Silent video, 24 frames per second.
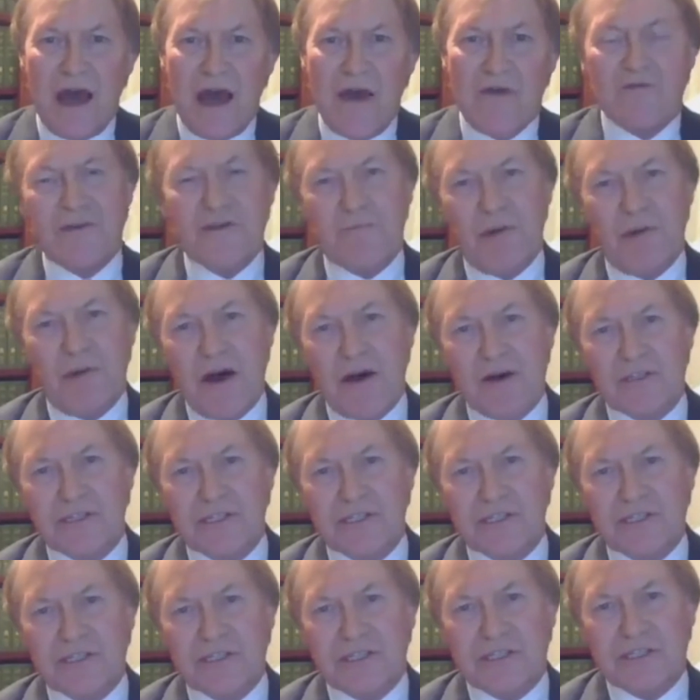Over the
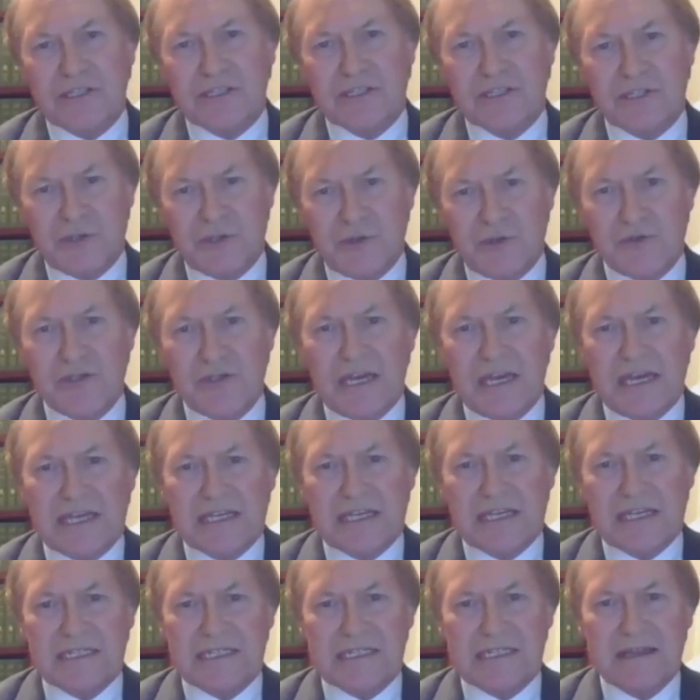past 2
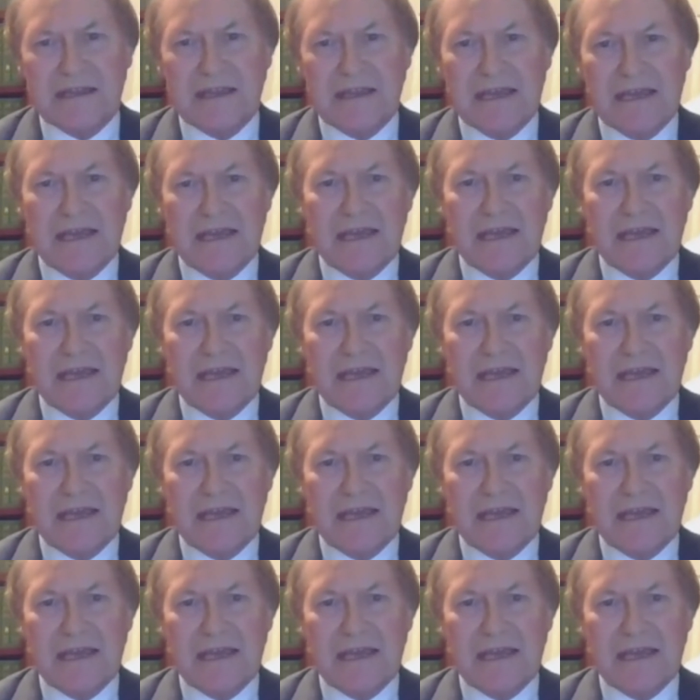years,